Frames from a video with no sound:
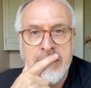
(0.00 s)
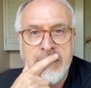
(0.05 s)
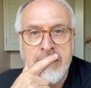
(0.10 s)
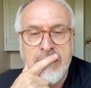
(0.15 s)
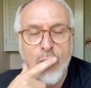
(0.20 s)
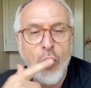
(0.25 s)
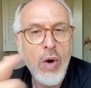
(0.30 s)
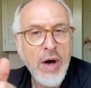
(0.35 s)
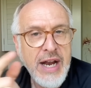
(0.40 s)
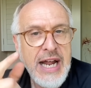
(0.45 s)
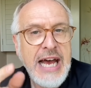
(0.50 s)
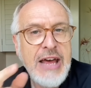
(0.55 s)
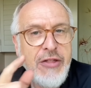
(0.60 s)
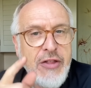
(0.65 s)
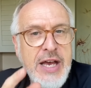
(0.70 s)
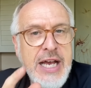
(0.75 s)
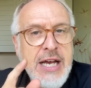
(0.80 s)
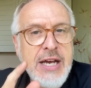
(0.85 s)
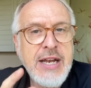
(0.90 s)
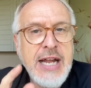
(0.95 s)
What I
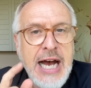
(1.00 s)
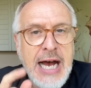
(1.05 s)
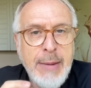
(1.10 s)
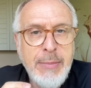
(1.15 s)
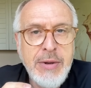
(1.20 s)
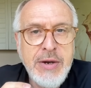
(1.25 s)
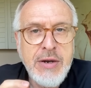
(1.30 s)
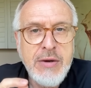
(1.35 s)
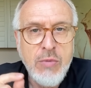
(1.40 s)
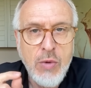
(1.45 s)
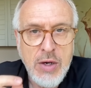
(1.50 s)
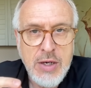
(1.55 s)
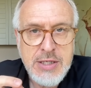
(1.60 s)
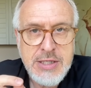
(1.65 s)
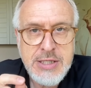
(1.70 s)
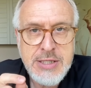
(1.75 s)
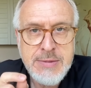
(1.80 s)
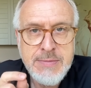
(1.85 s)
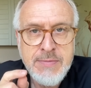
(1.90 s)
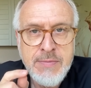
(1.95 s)
think had happened
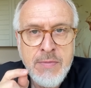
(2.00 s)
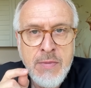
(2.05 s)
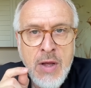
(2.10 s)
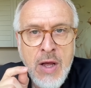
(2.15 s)
was